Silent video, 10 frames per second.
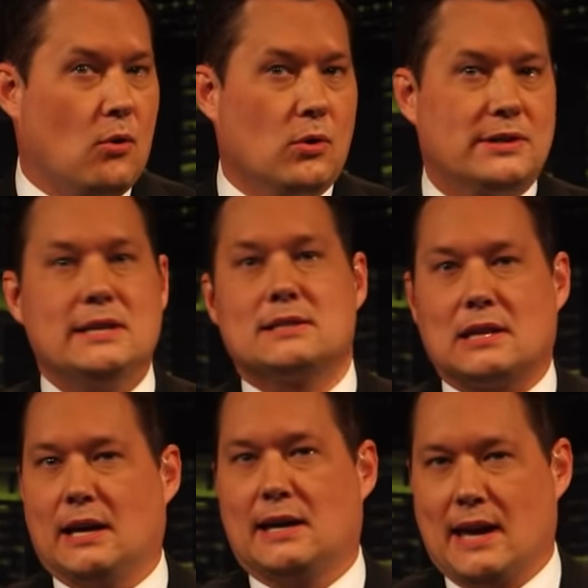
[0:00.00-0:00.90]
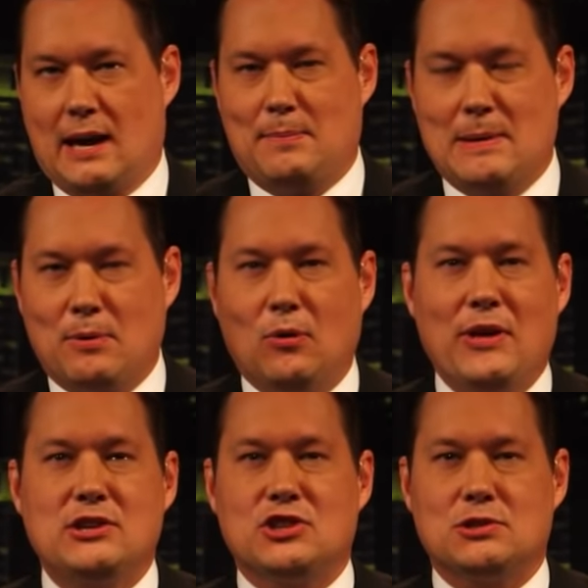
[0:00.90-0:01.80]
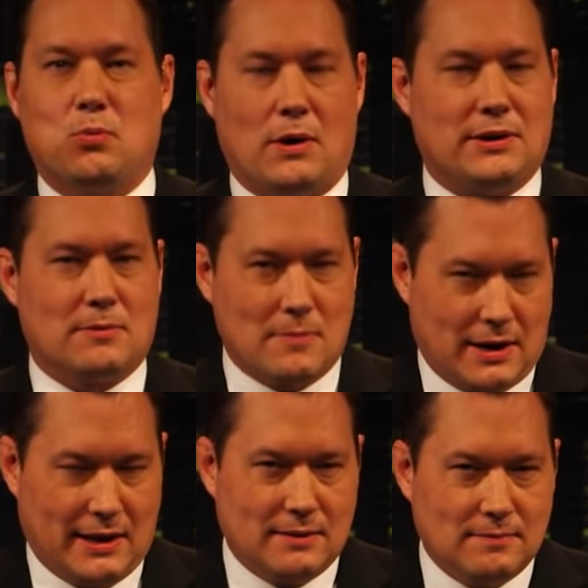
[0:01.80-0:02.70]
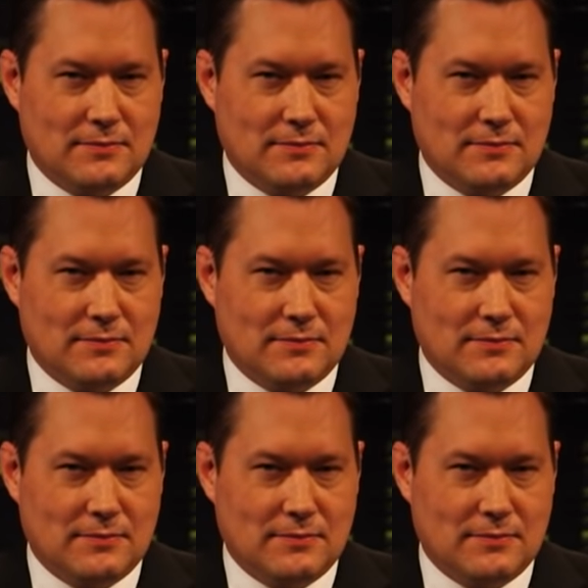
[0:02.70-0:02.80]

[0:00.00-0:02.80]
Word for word: or dislike gay people. They just want your money.